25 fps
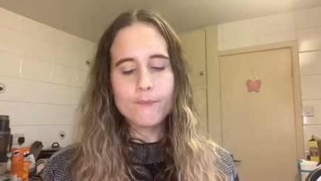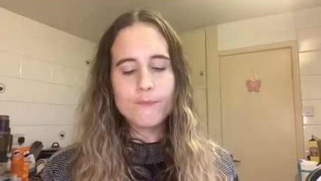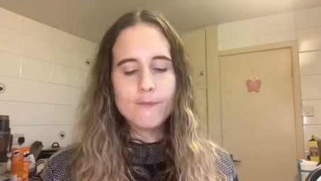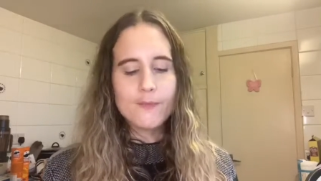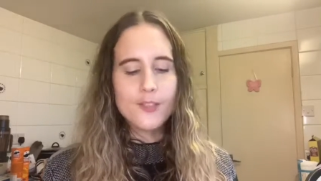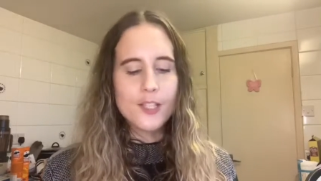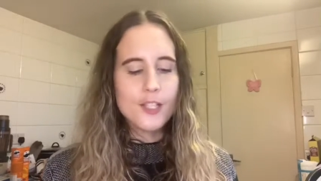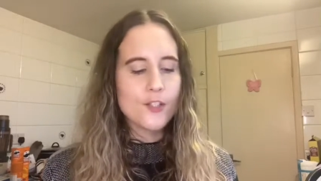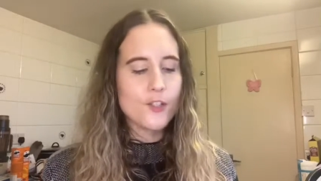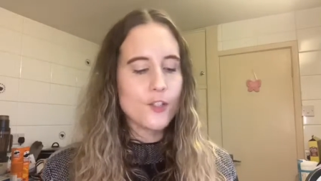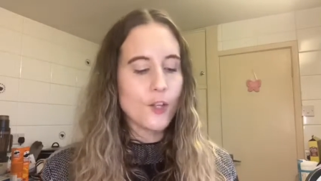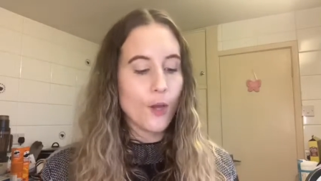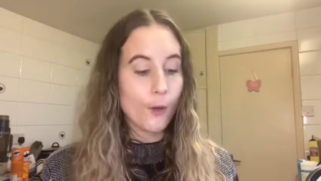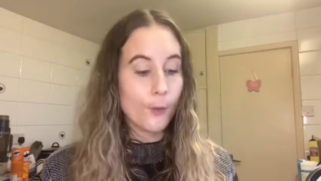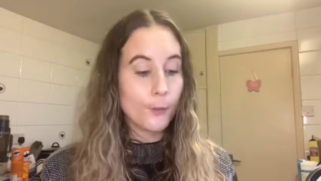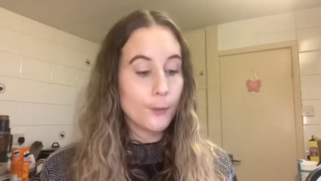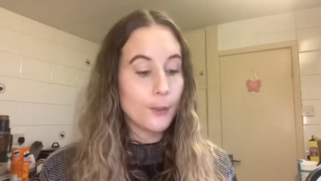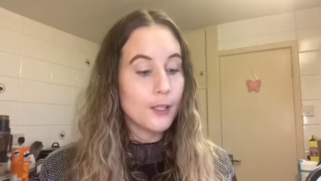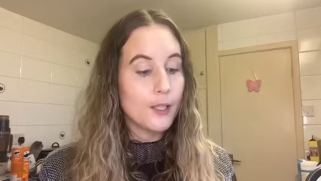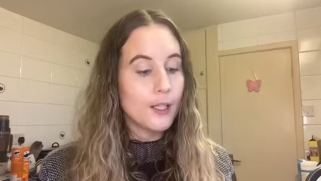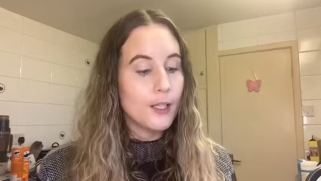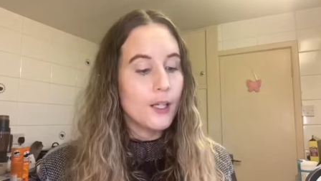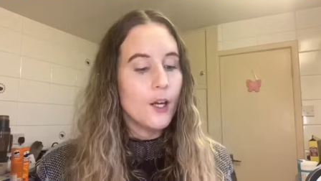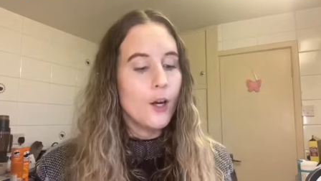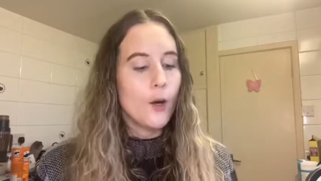So
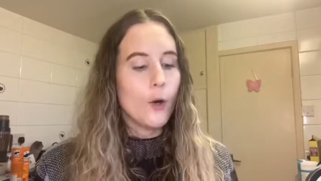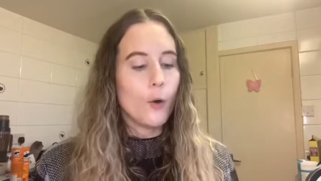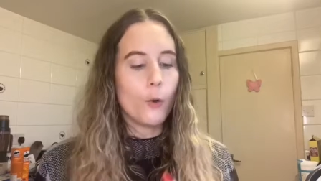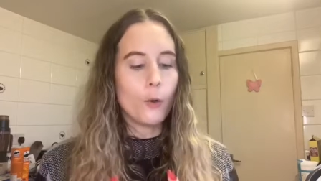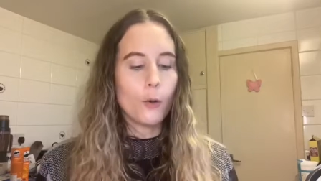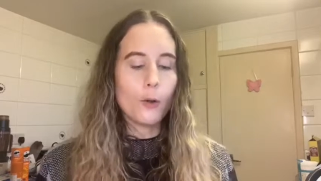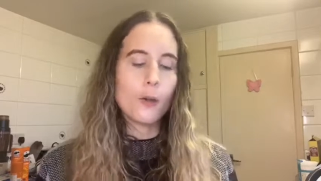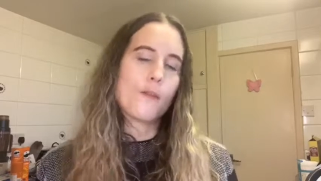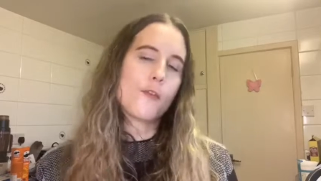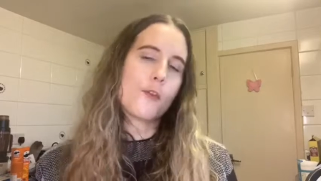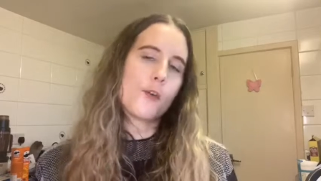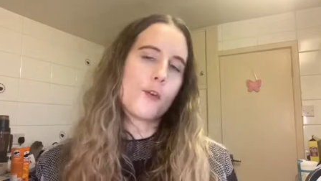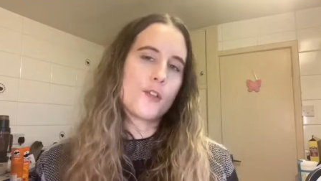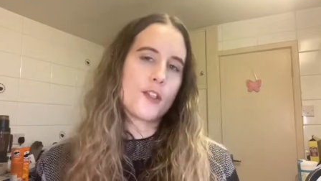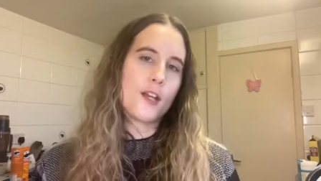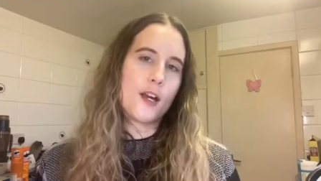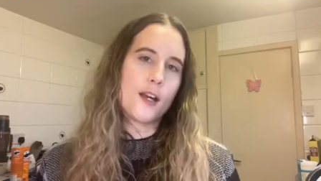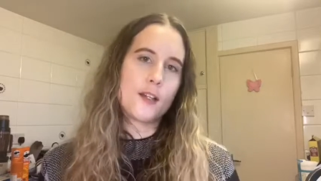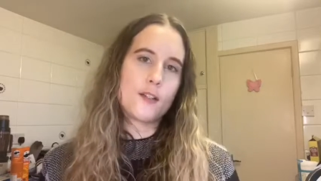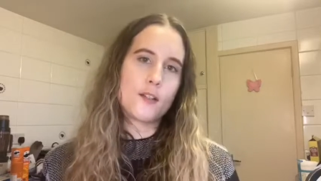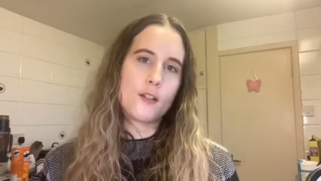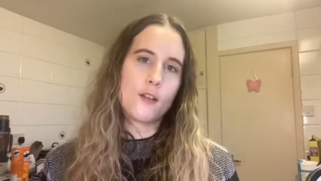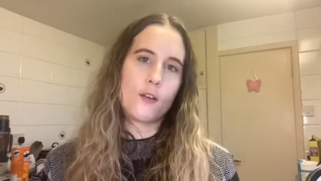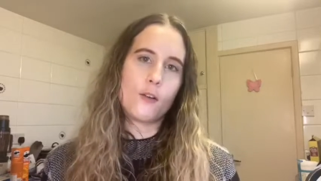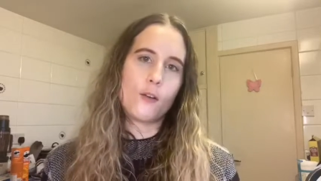all of those
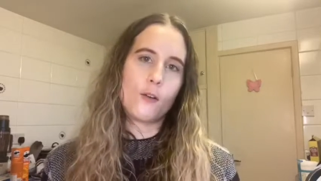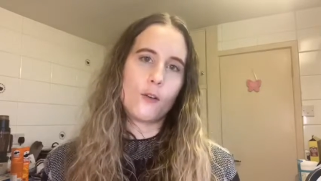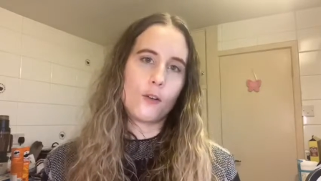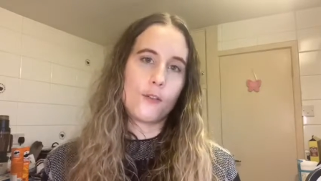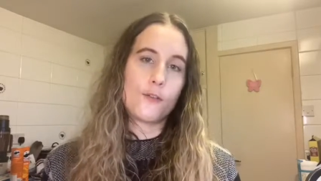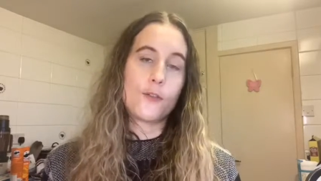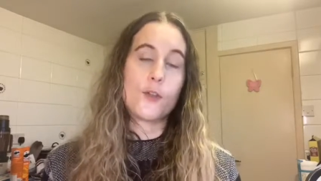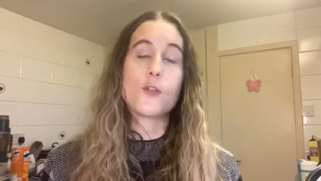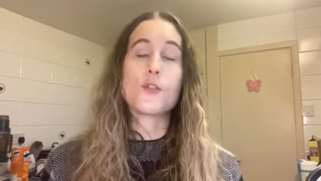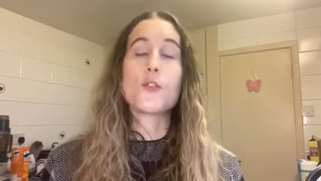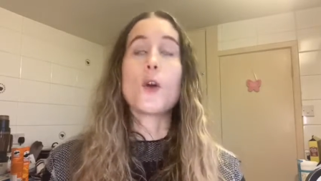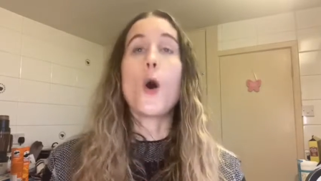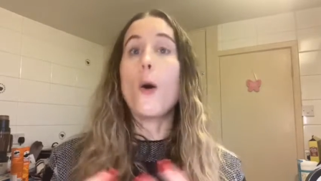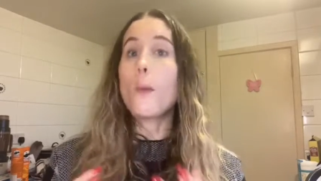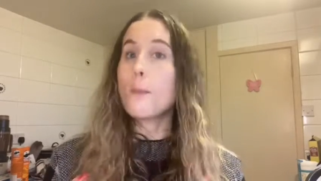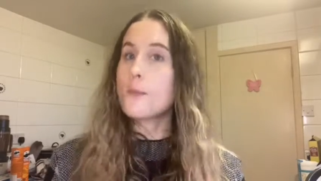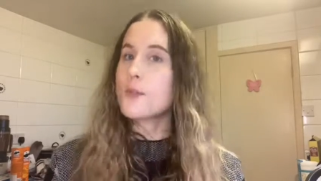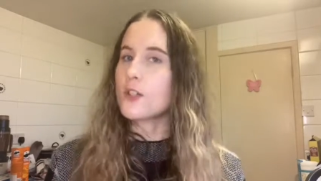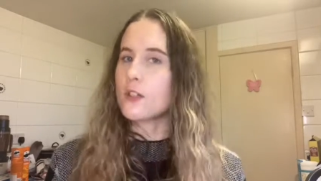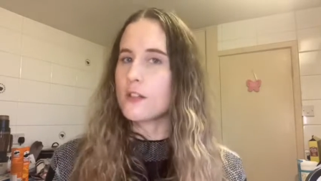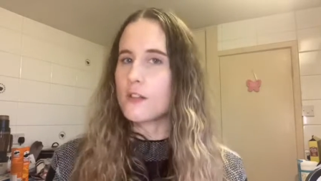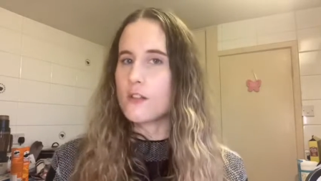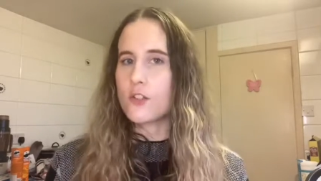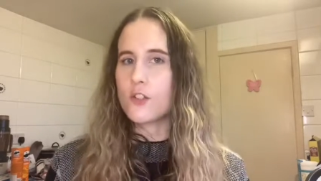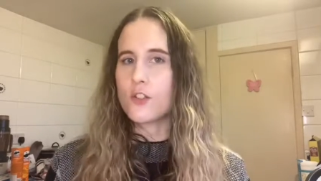
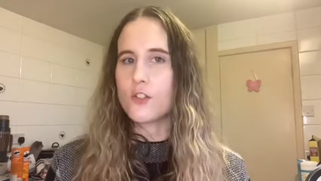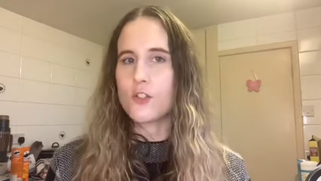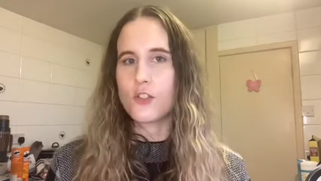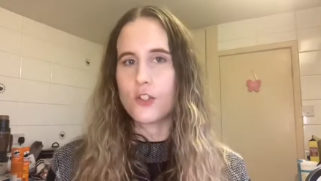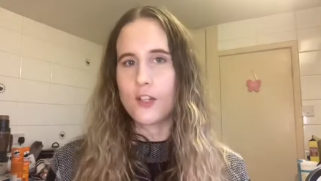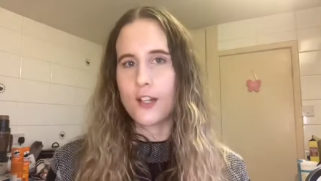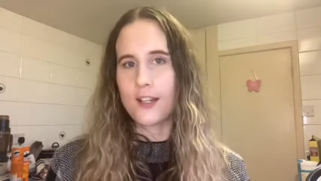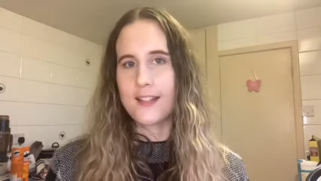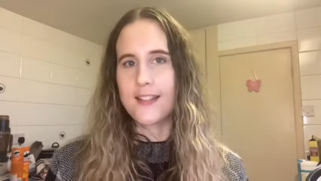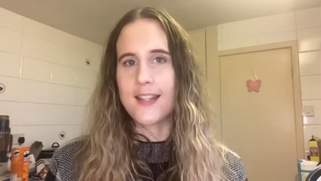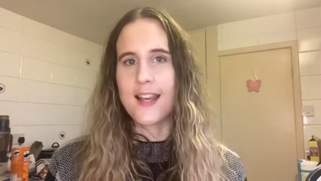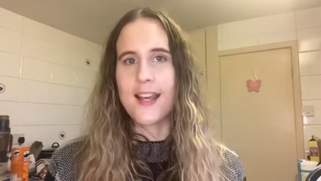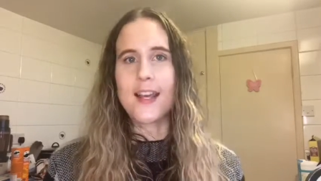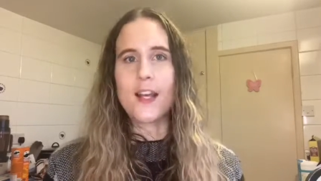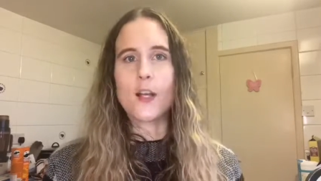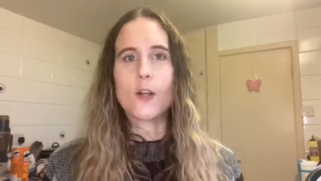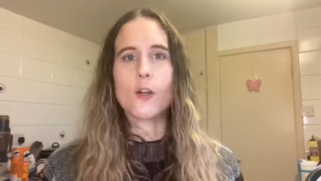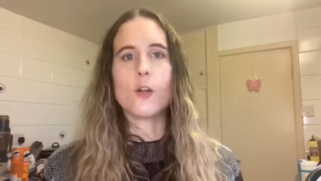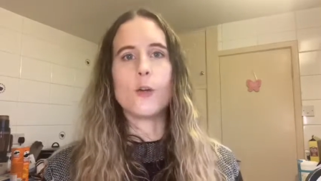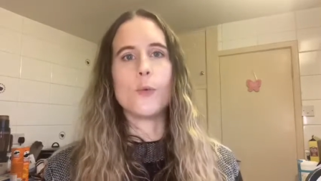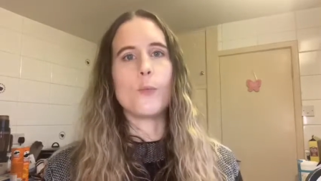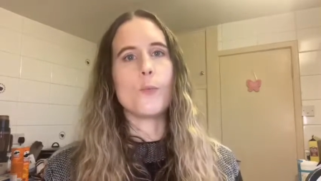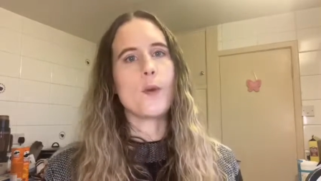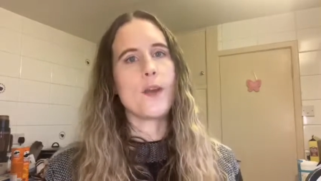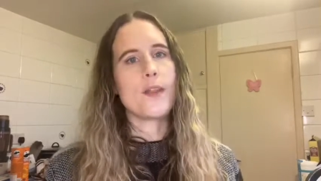options, should I say,
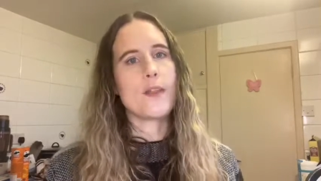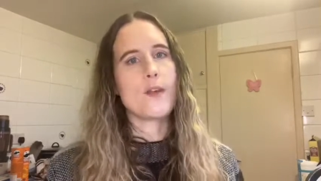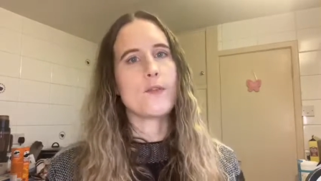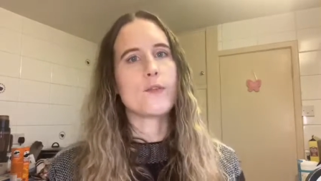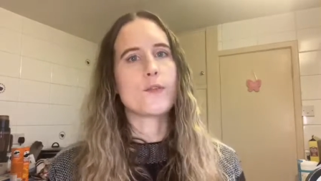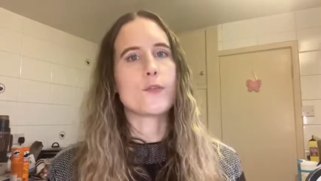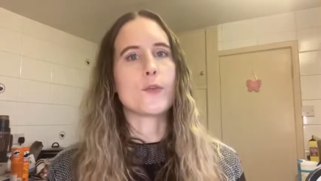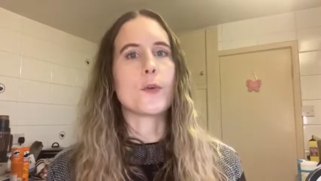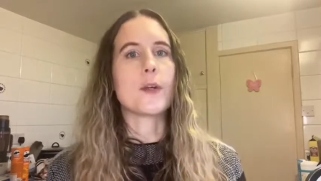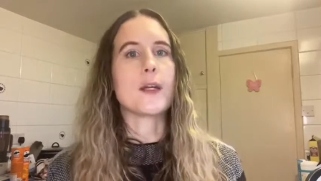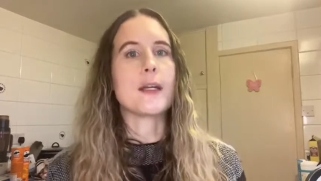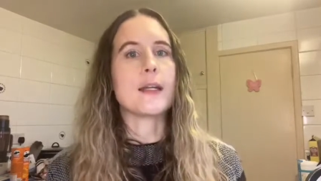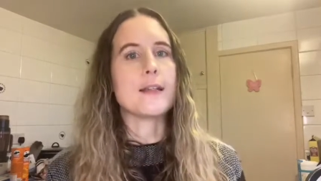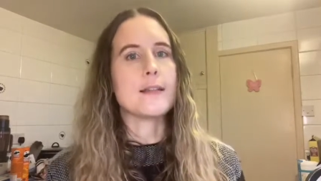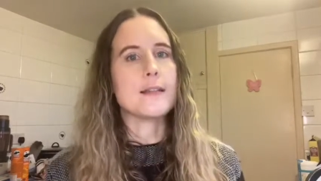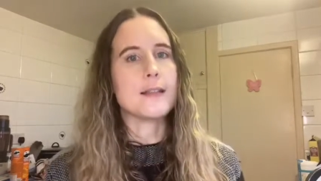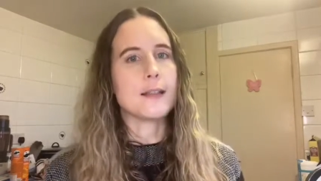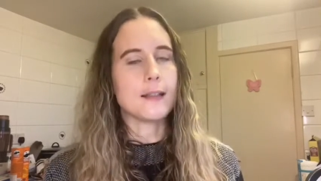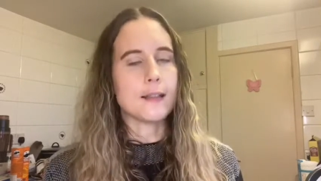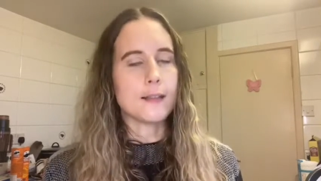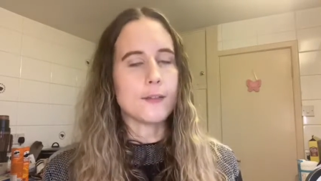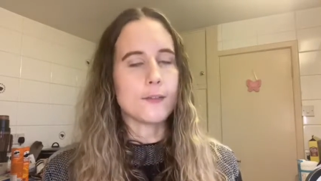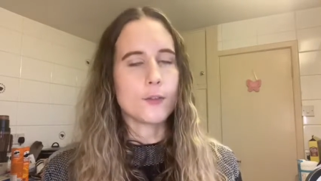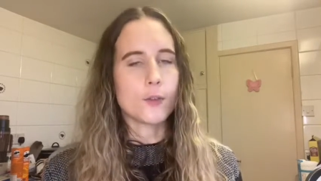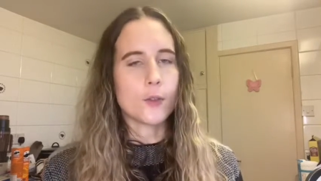come with free
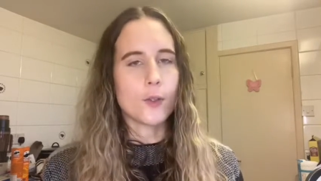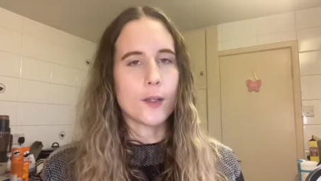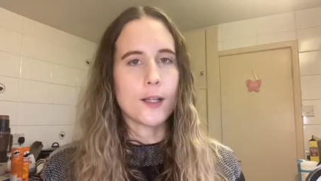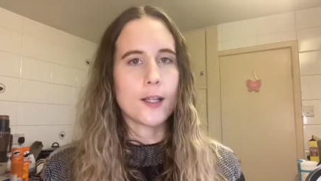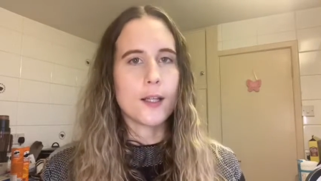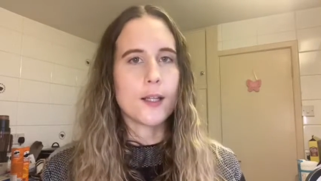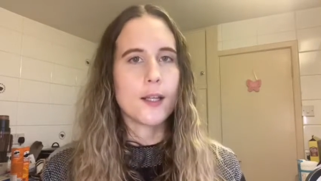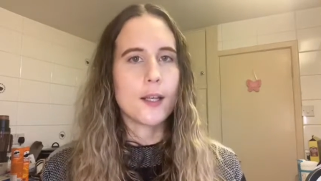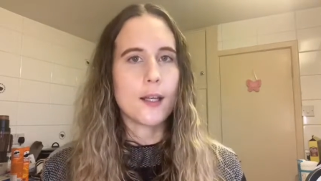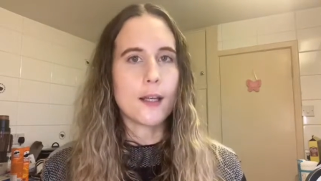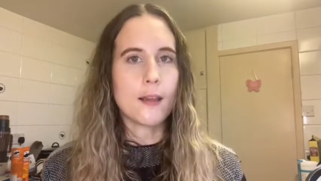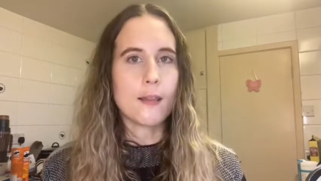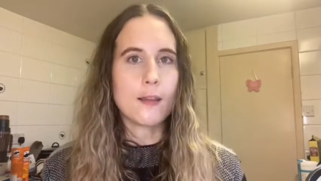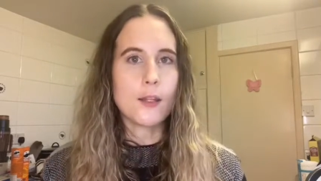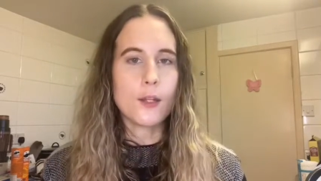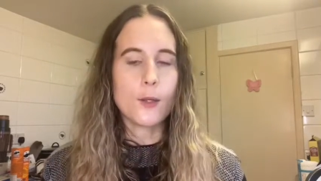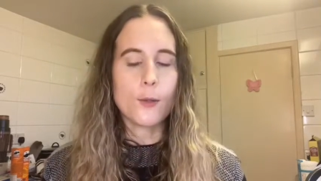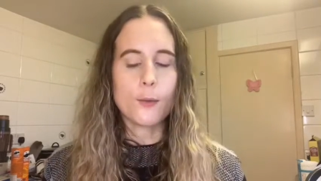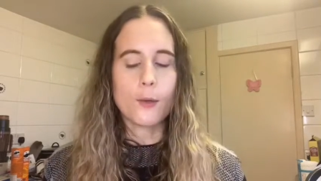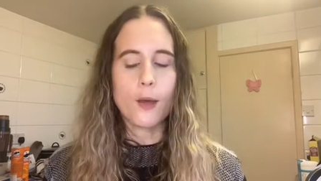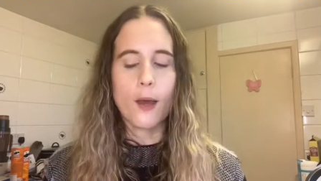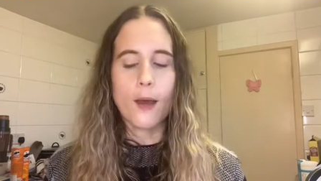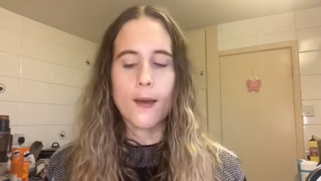delivery in the UK.